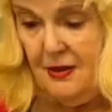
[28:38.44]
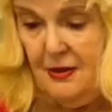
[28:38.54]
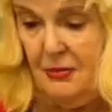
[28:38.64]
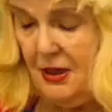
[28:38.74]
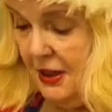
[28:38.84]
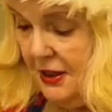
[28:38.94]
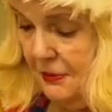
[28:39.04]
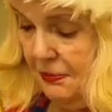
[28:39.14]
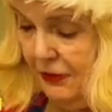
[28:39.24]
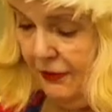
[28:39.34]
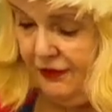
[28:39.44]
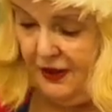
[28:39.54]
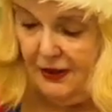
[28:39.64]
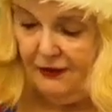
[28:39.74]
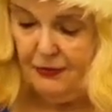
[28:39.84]
Then we cut this bit off
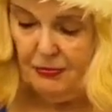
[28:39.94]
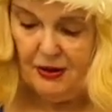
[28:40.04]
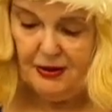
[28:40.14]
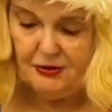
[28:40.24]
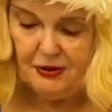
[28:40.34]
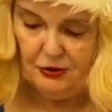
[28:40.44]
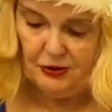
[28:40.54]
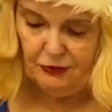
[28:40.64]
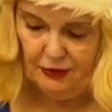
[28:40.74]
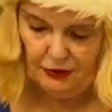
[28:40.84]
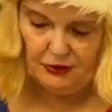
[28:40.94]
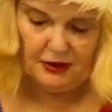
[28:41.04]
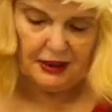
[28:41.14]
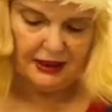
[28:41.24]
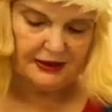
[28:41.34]
here. I think my sausage rolls are
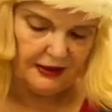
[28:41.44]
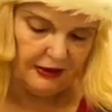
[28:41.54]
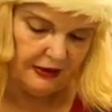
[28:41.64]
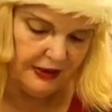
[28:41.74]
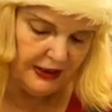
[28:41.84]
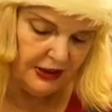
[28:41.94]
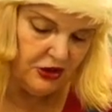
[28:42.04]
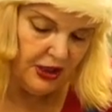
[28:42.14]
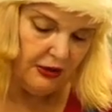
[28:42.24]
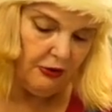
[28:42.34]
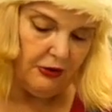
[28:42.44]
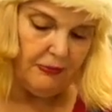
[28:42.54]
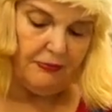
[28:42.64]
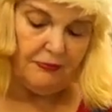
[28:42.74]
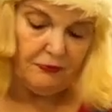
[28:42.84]
nearly done. I need to check on them.